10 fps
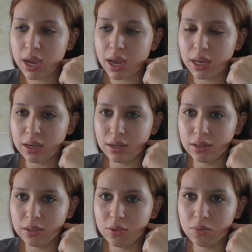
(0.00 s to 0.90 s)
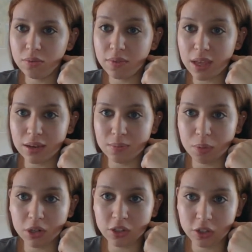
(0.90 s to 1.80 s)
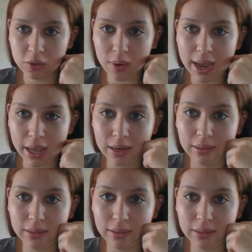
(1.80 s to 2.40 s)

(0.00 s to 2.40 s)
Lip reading: And then book two had